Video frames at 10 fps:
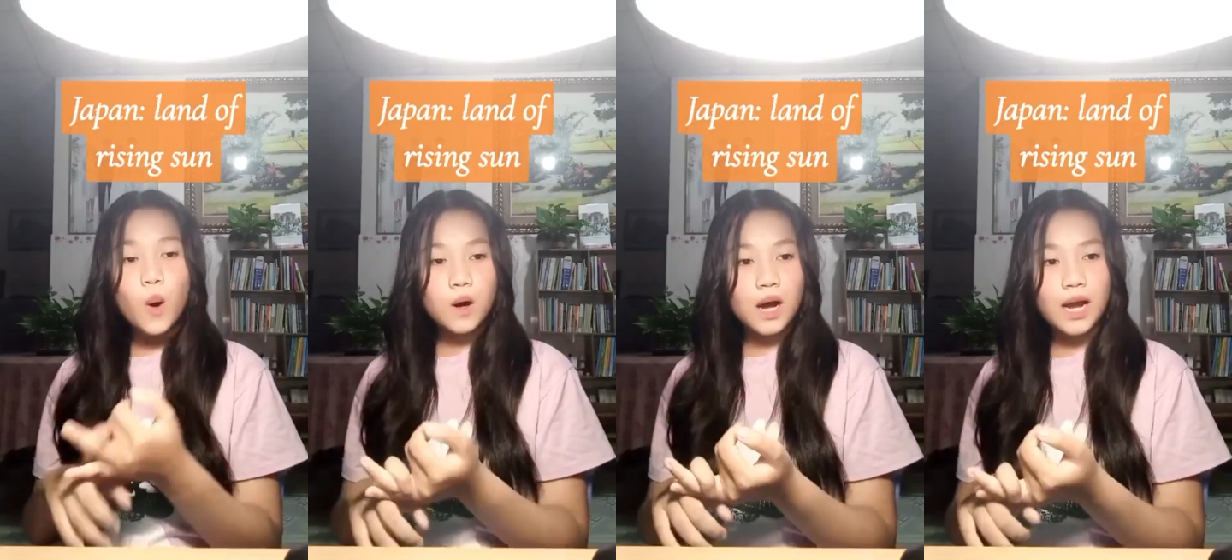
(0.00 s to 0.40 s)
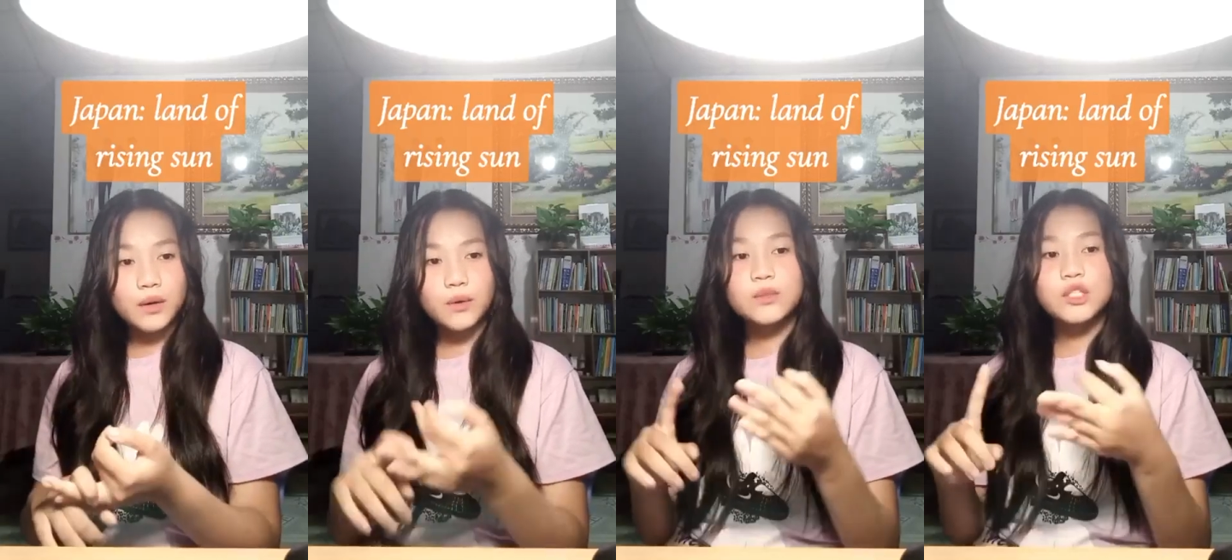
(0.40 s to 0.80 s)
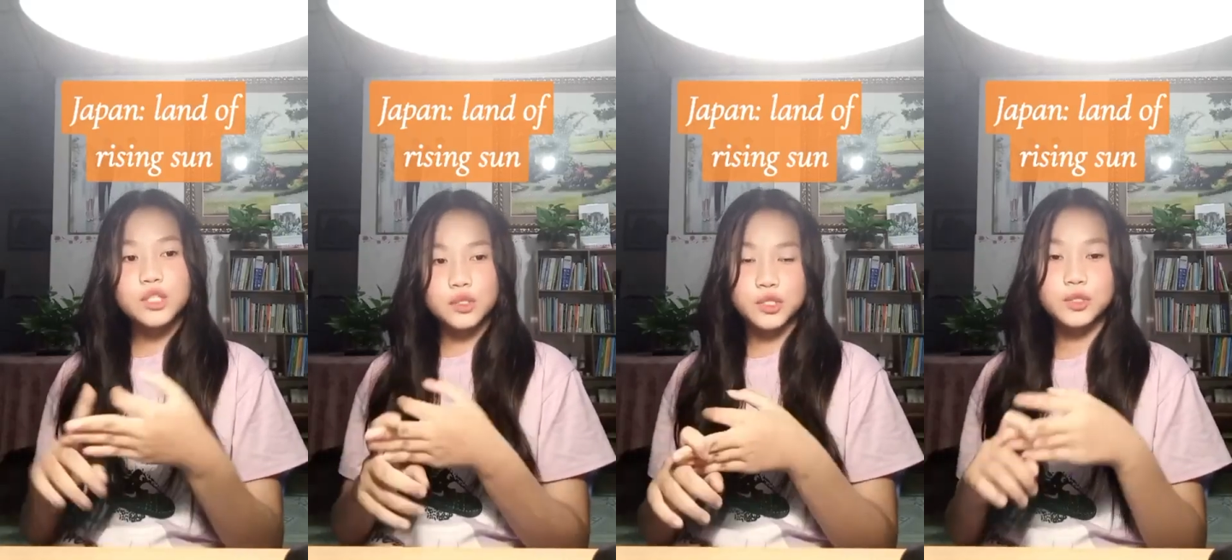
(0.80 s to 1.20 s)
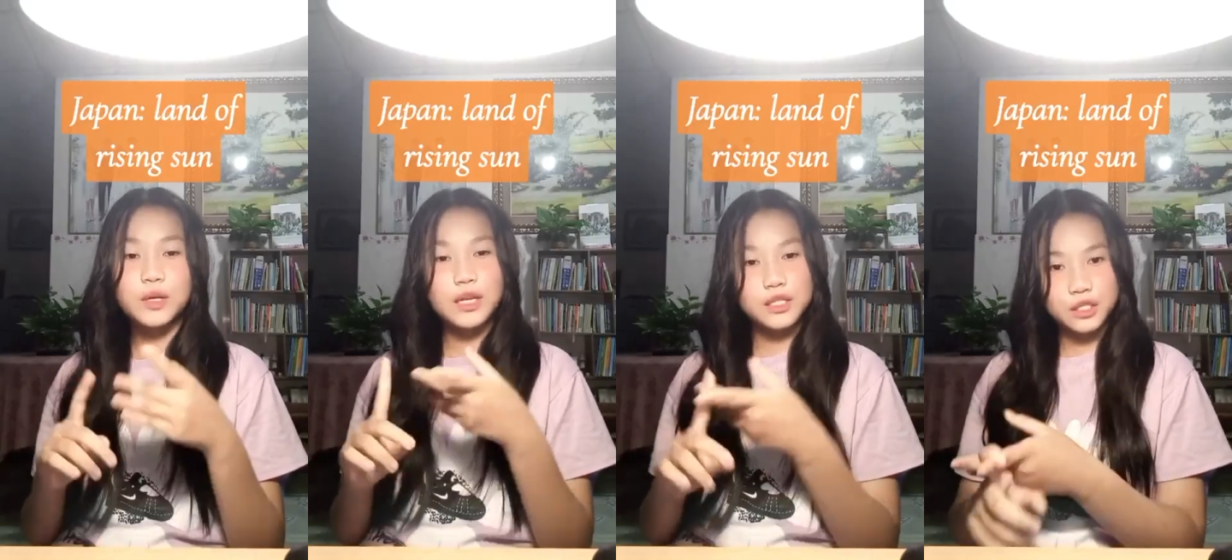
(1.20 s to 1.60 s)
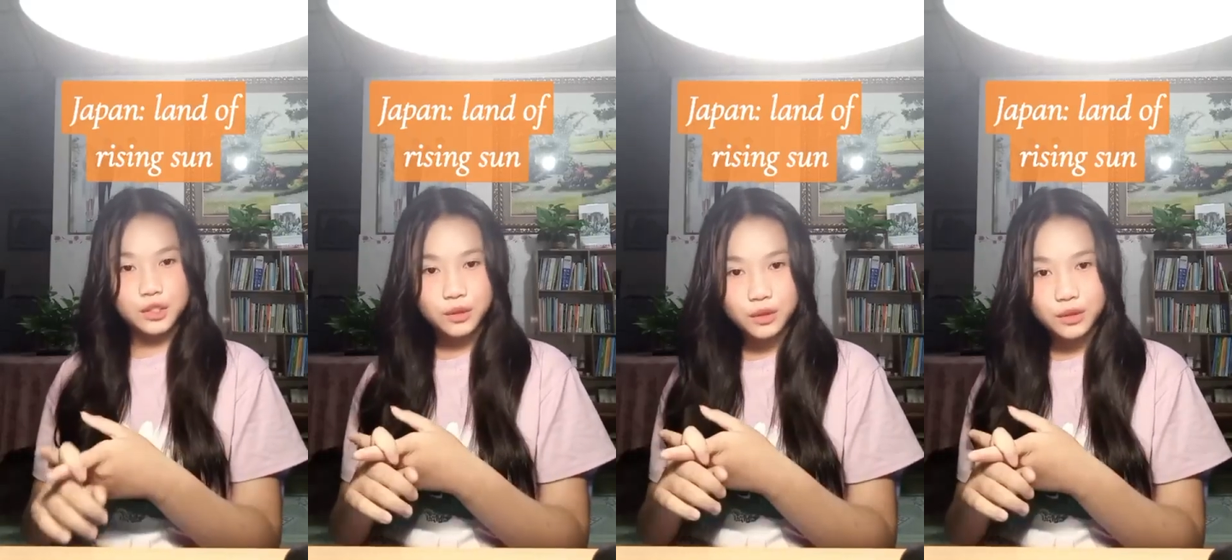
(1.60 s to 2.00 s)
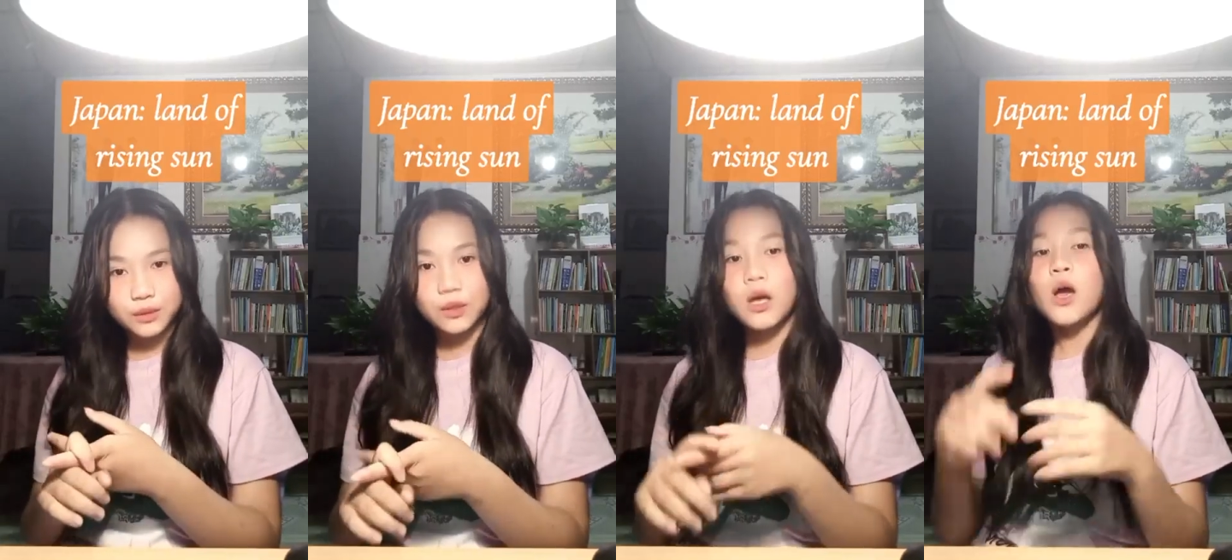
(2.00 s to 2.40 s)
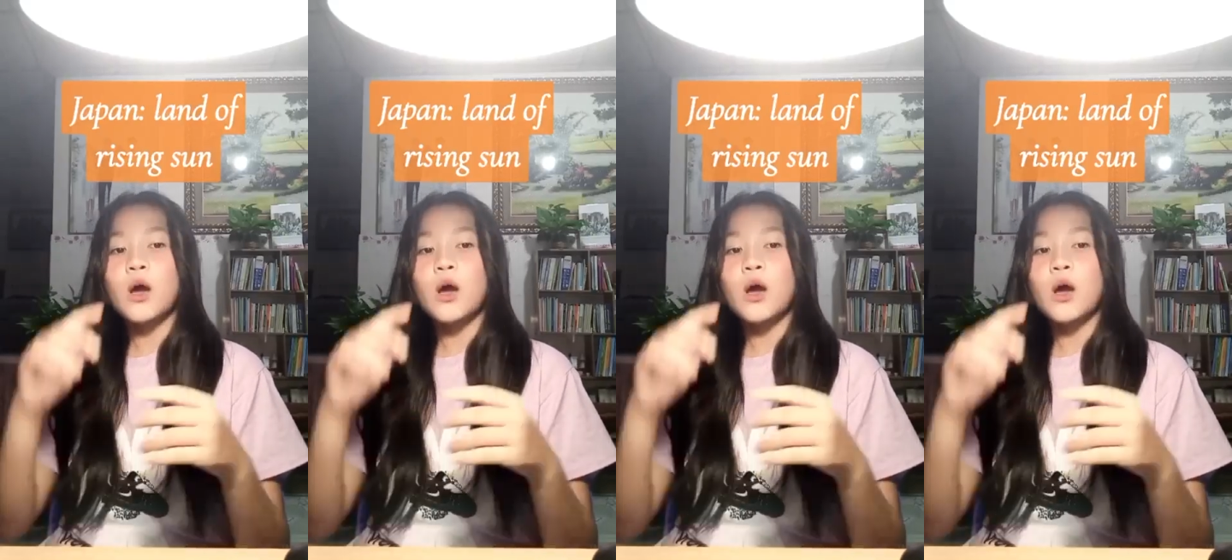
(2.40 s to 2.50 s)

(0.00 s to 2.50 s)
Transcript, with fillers: Hokkaido, Kyushu, and Shikoku.